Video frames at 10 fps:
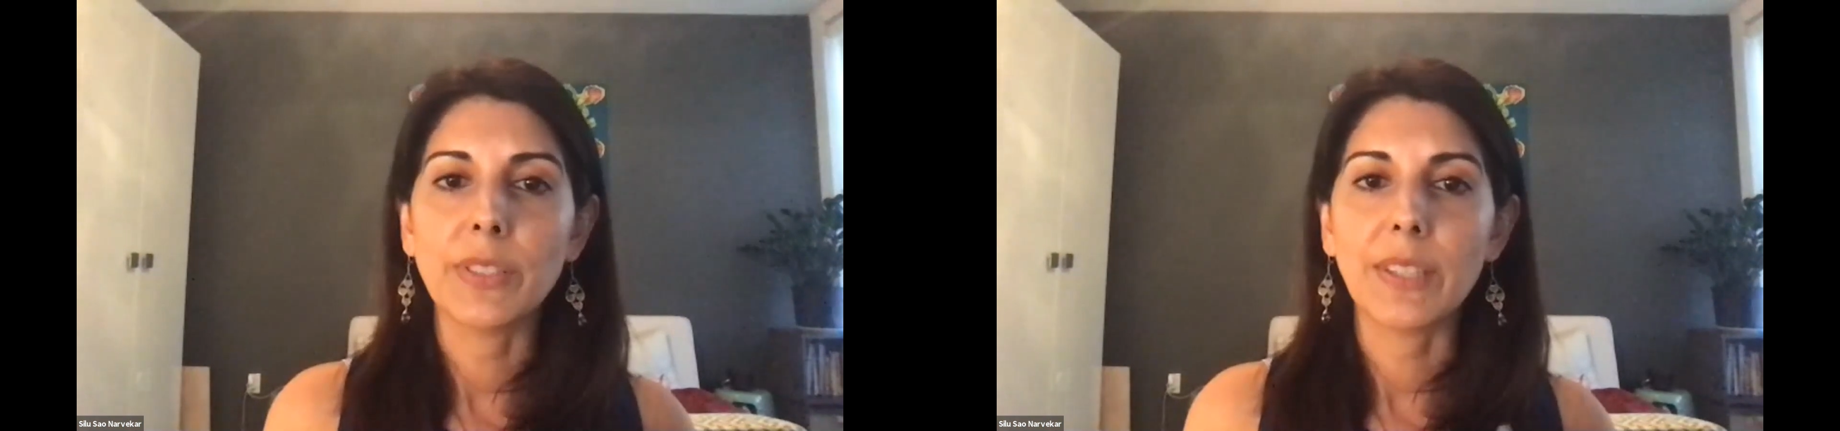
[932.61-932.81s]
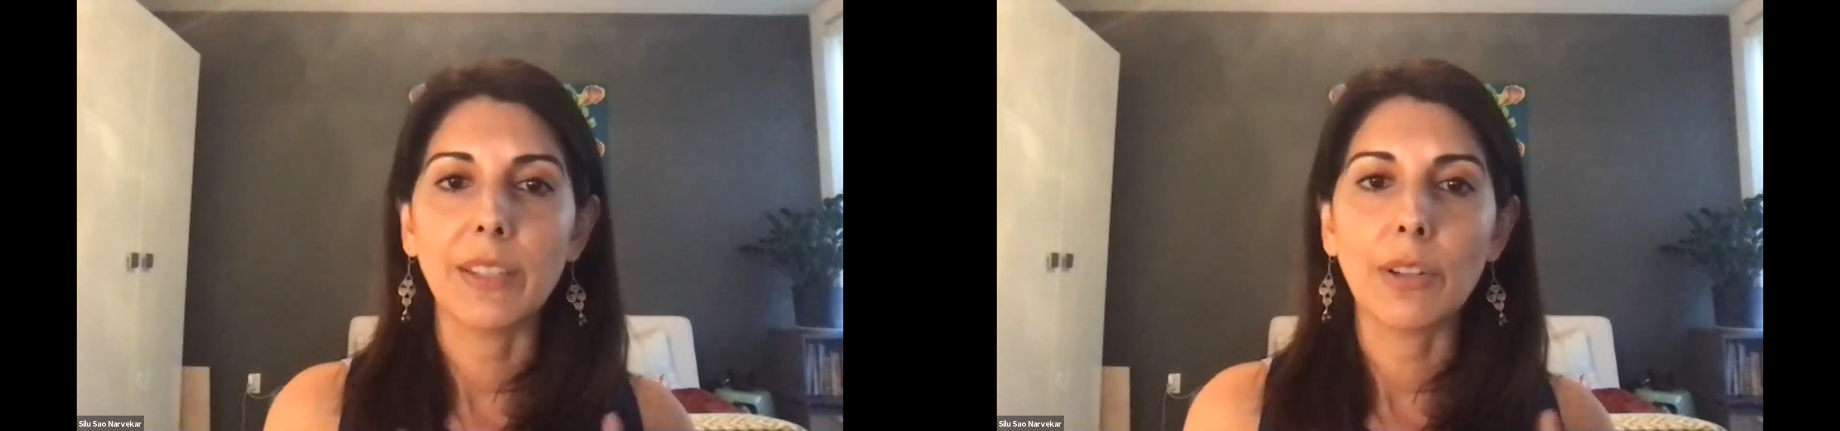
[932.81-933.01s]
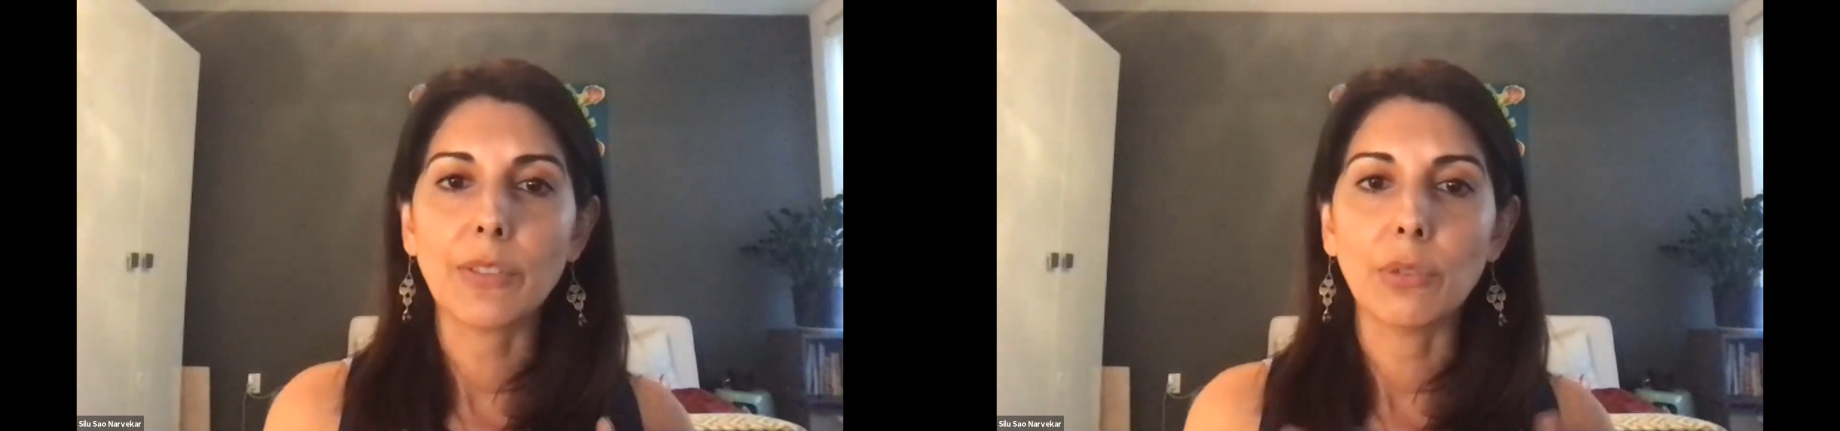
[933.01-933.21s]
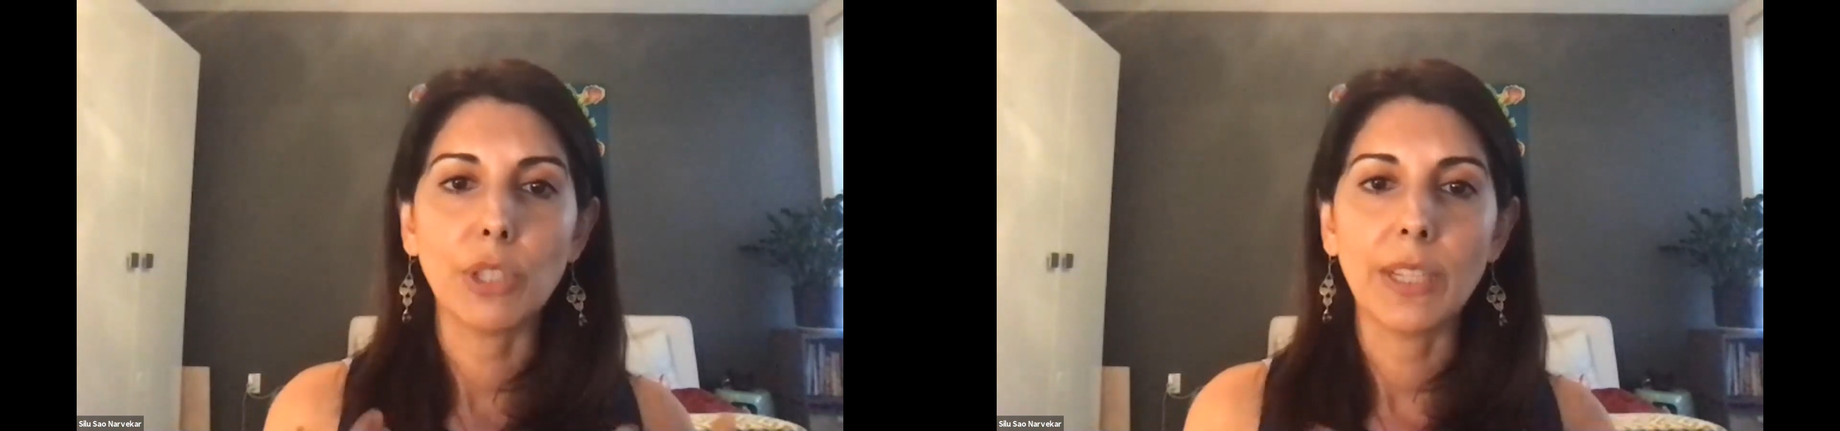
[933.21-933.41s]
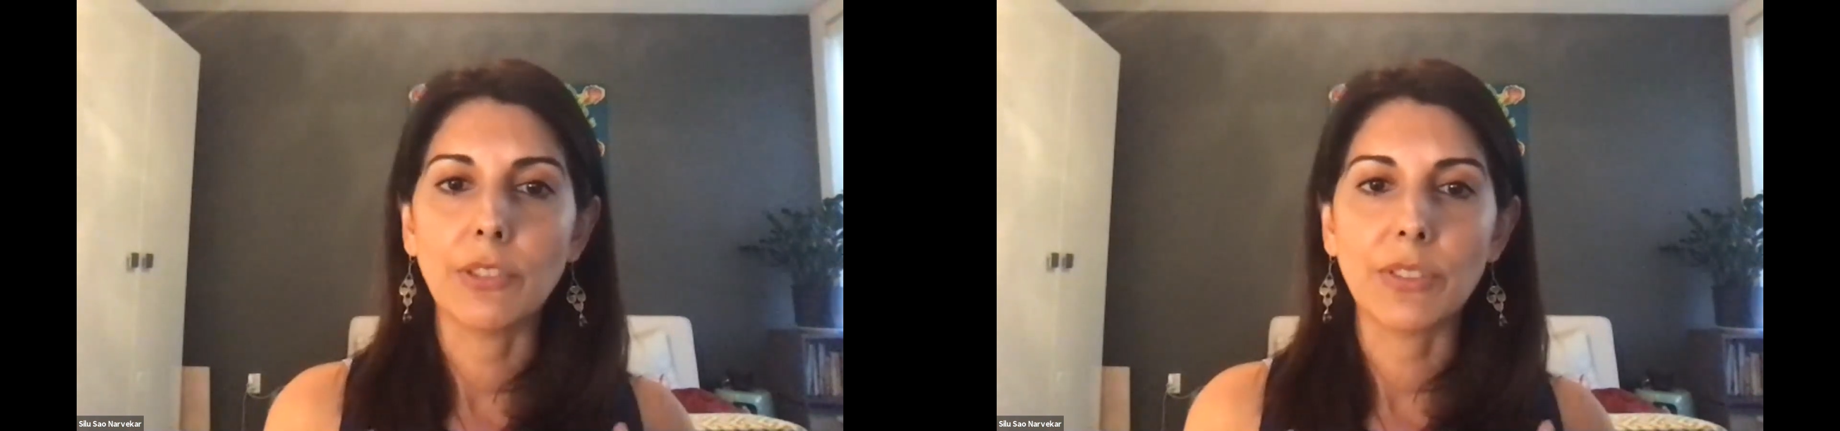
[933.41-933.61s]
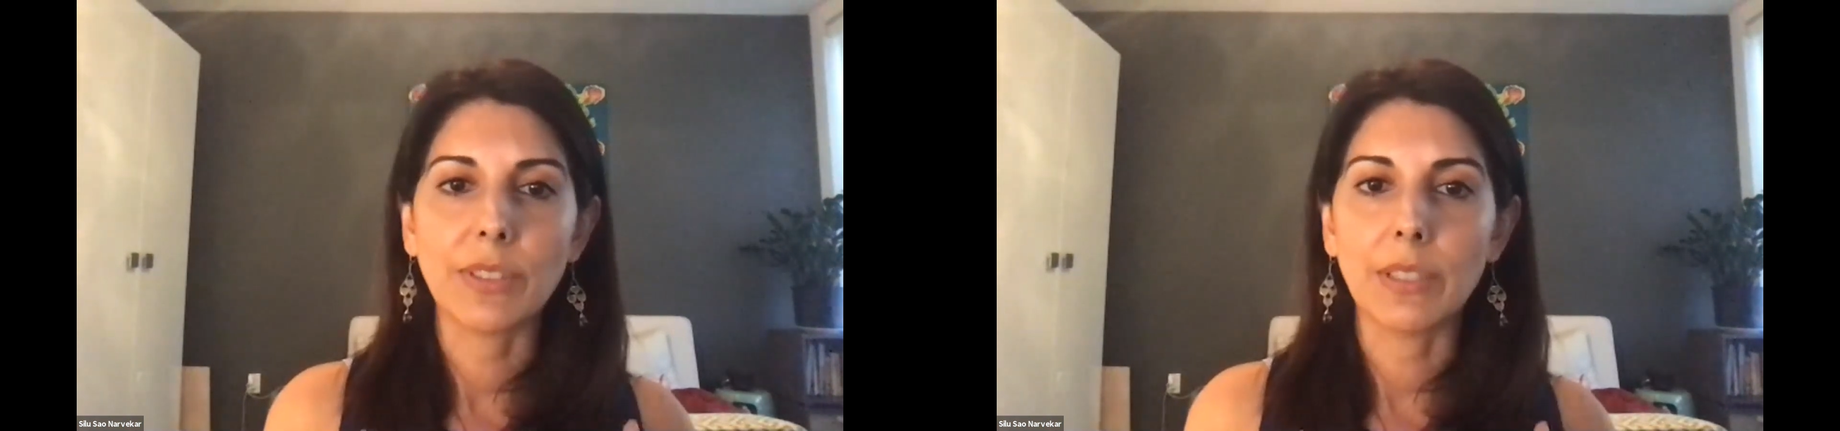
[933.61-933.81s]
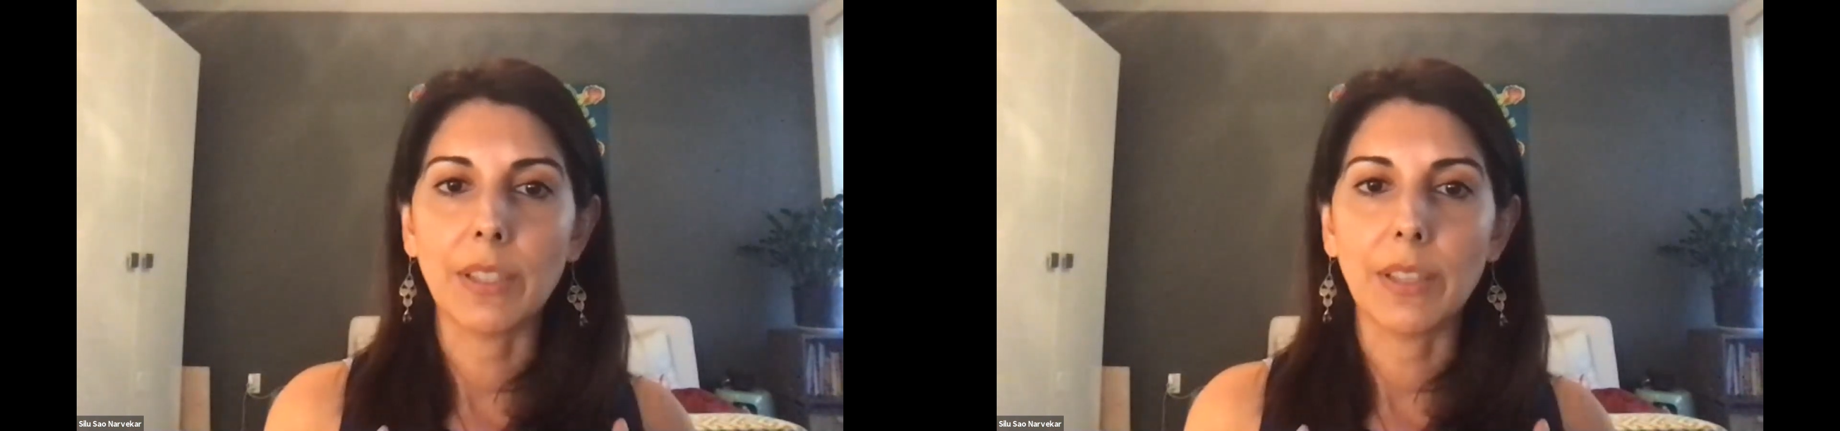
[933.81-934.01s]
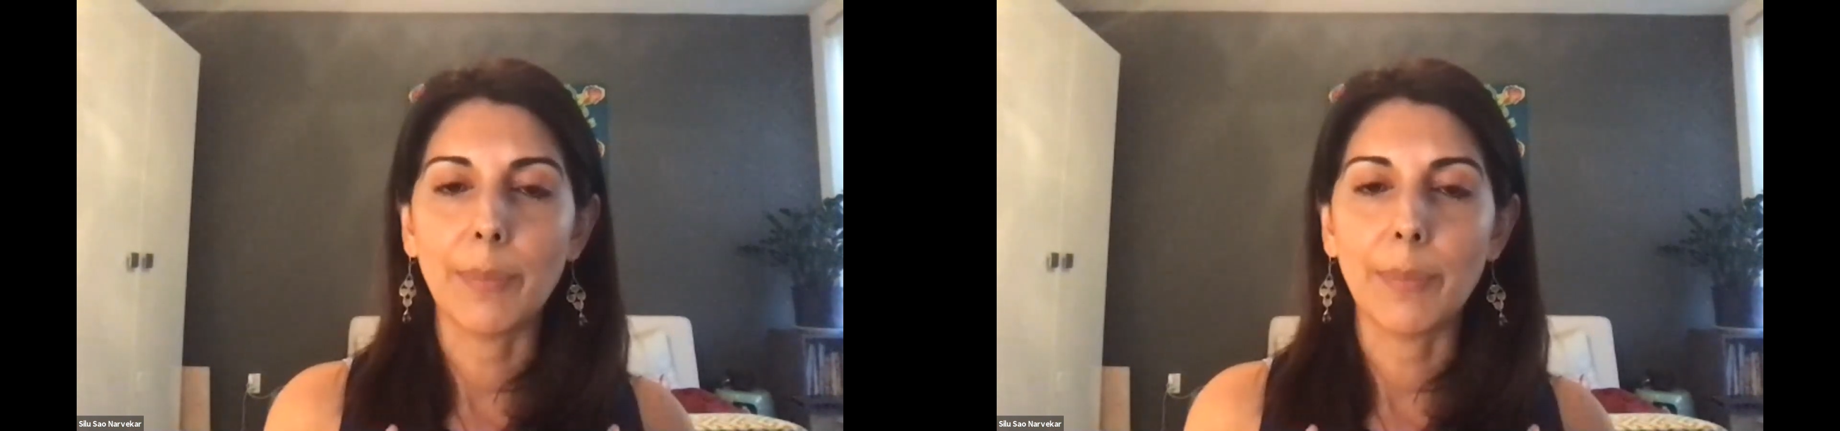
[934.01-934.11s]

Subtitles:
it also changes the